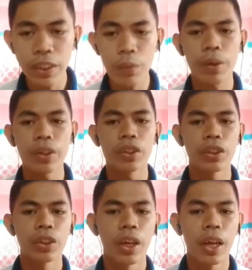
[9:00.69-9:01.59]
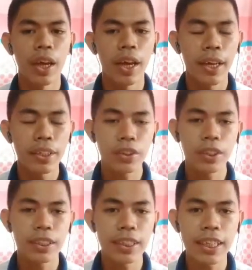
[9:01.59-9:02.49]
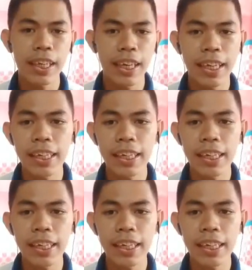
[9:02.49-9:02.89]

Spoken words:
sewage into the sea